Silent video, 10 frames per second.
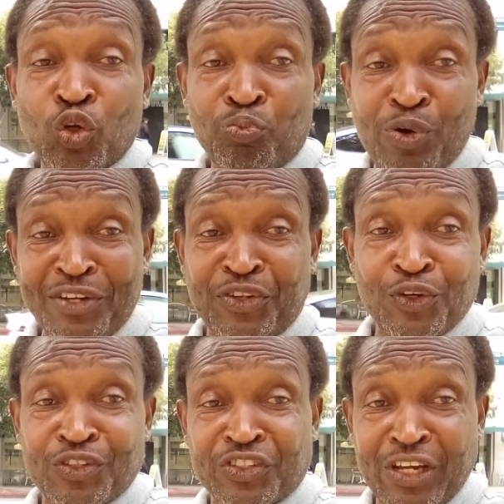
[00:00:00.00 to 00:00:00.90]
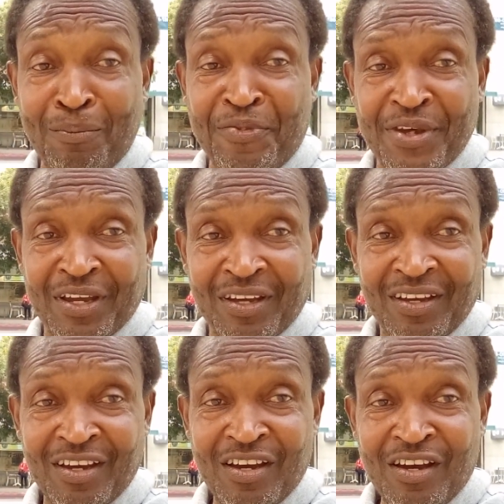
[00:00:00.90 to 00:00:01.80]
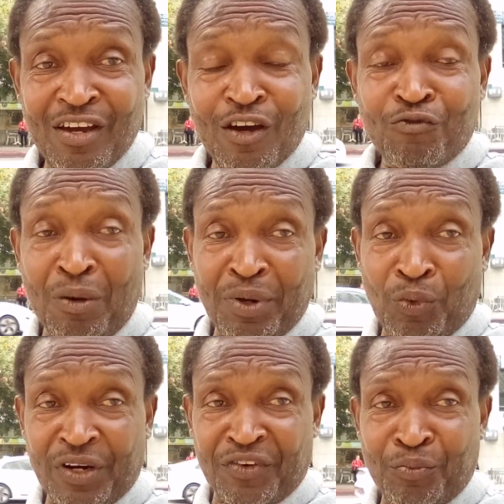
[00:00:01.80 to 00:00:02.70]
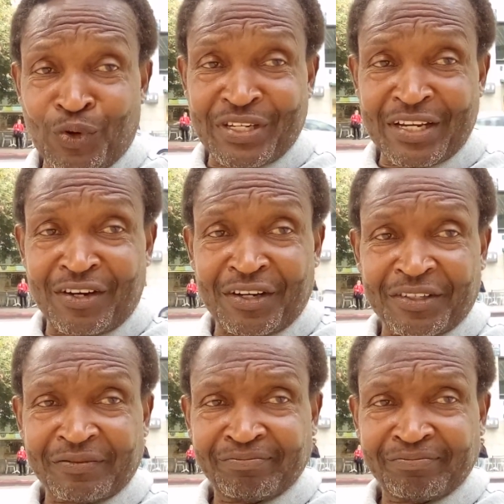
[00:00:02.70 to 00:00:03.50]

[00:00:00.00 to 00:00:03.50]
to bring to you something from the word of the Most High God.